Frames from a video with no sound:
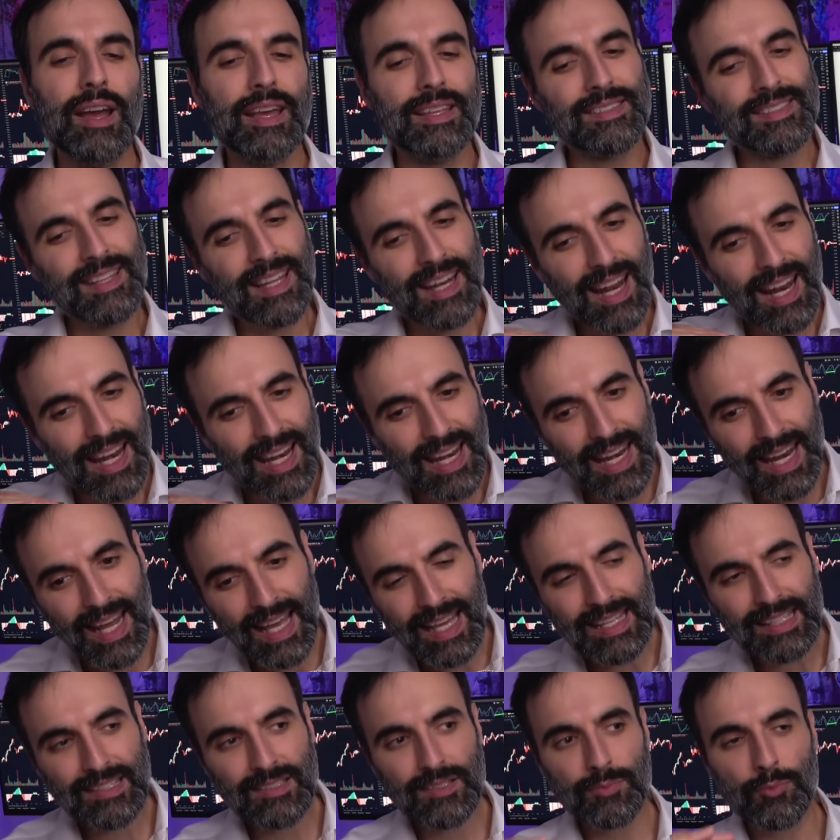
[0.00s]
It's not a
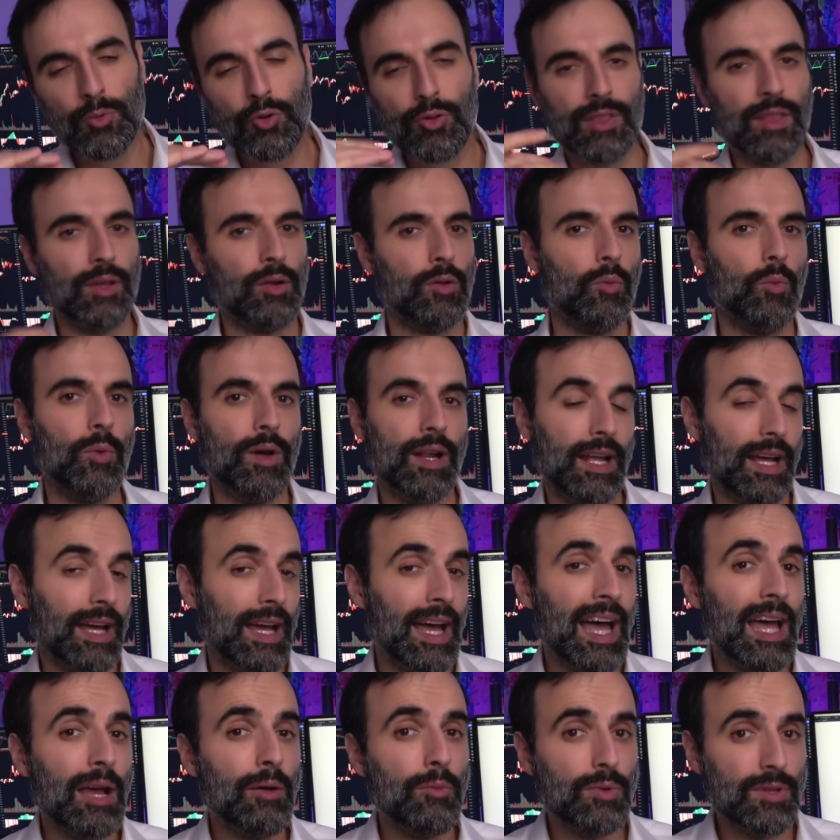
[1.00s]
nice smooth Like what
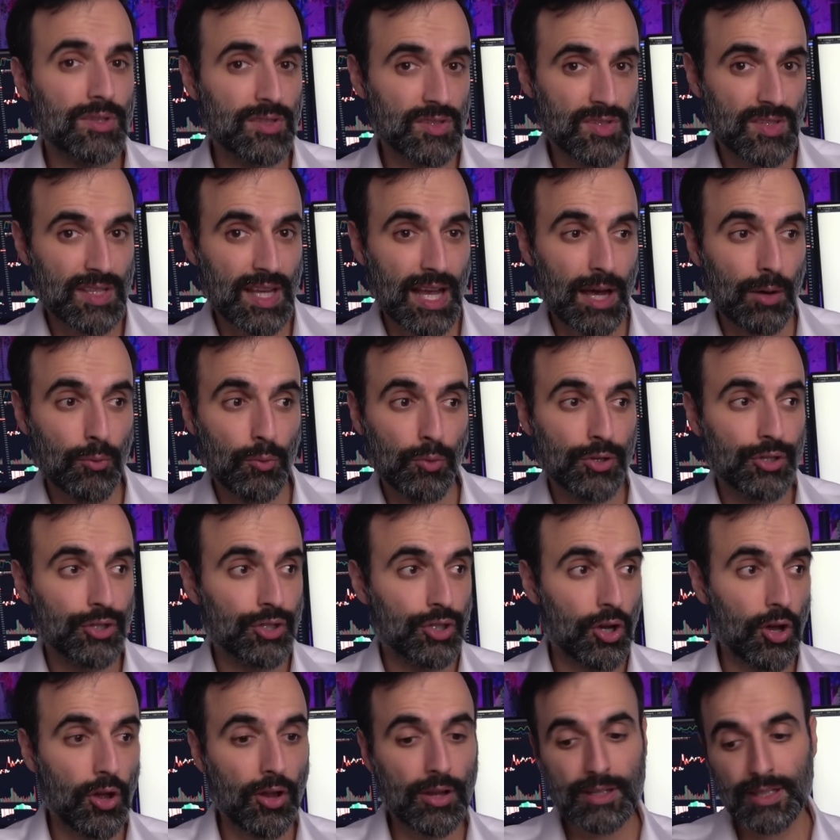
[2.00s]
I would say, I wouldn't
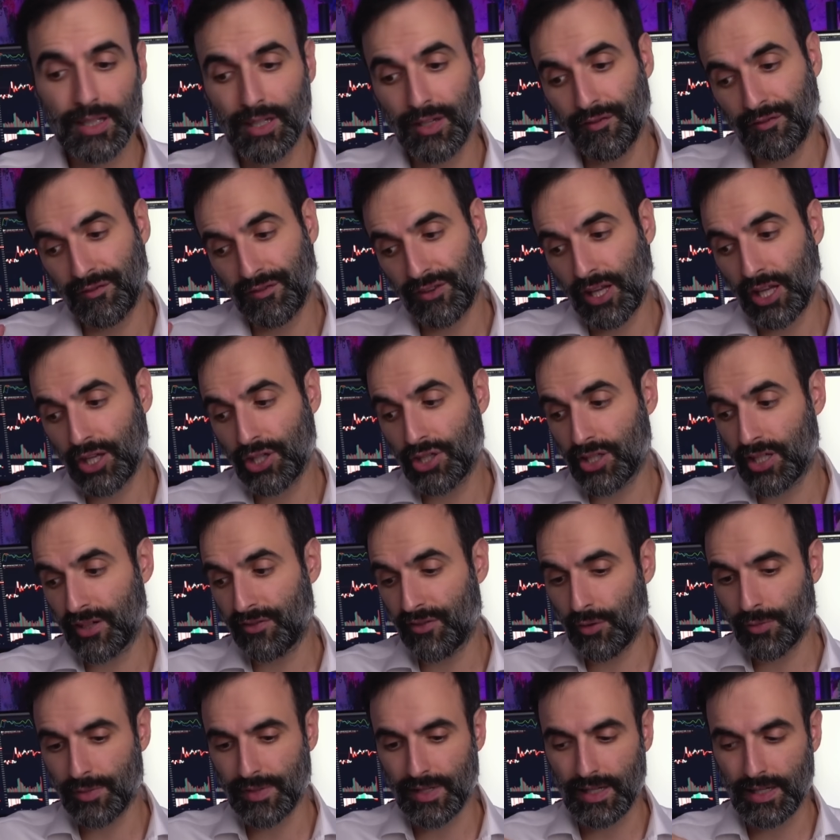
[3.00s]
call it inflation if
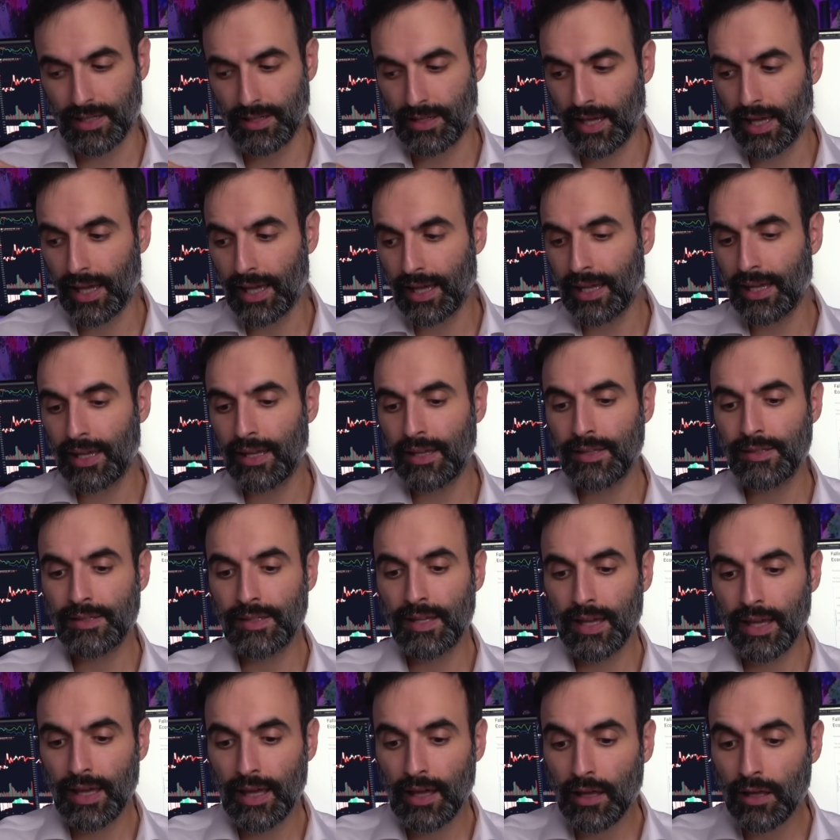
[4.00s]
it was a nice,
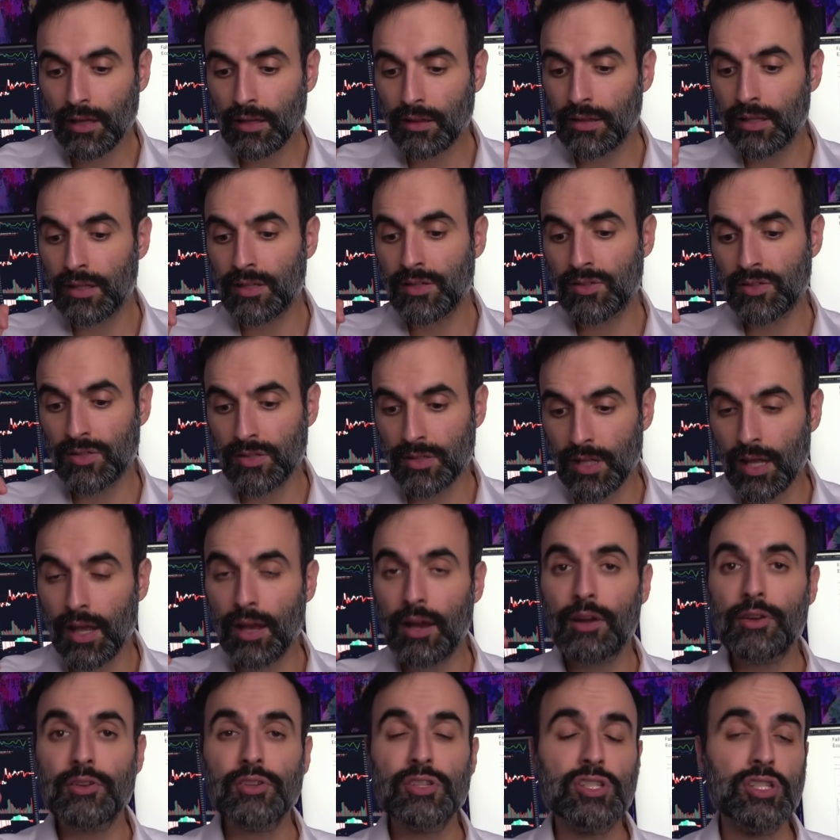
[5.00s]
healthy
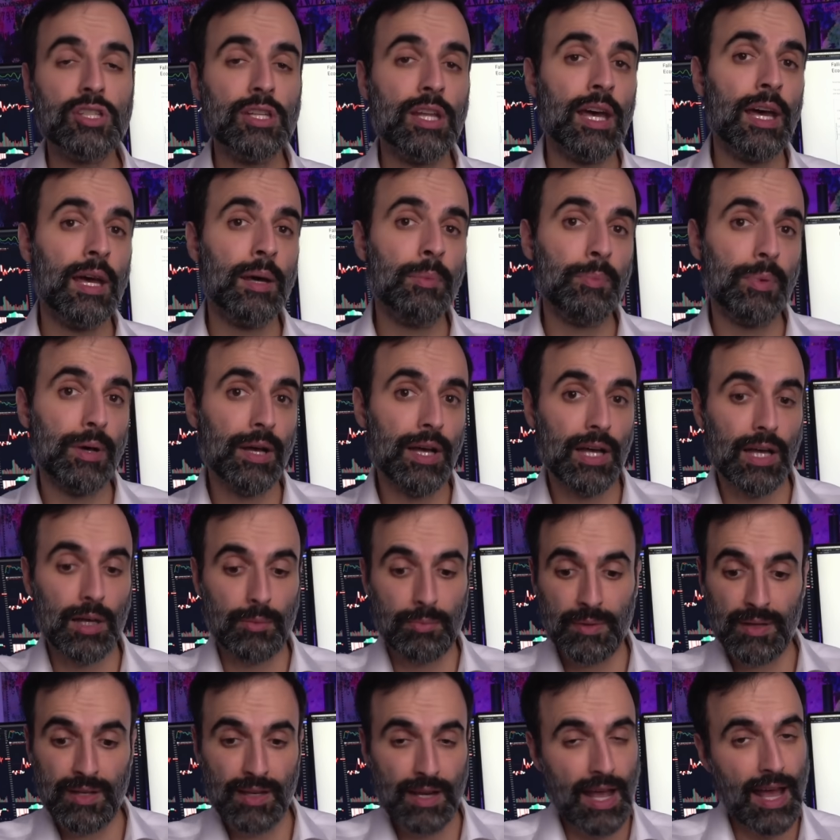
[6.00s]
stair step
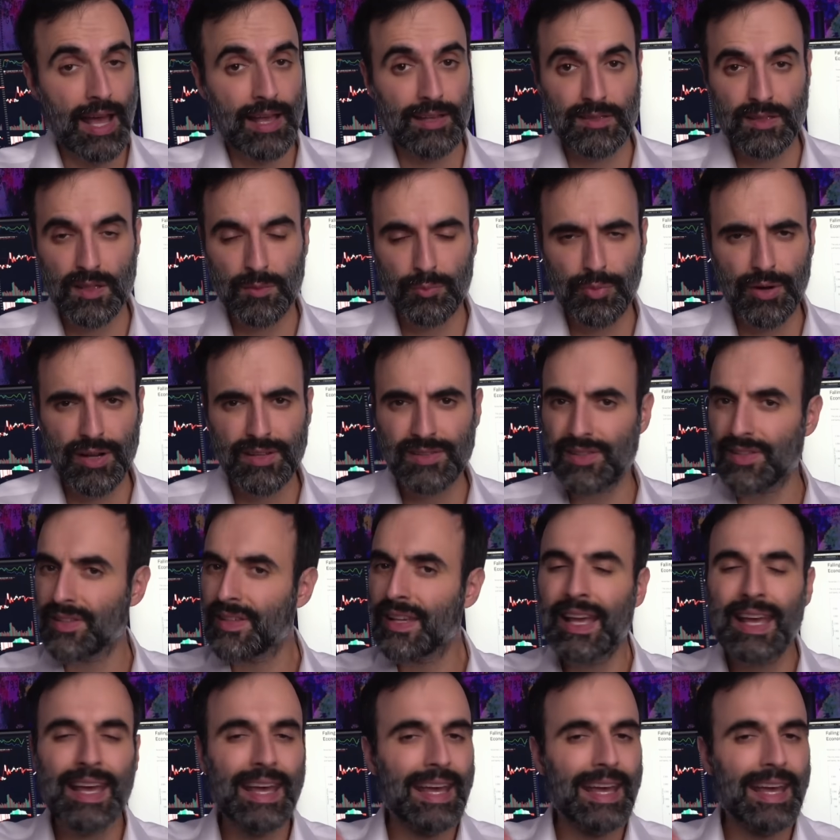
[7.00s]
up in asset prices.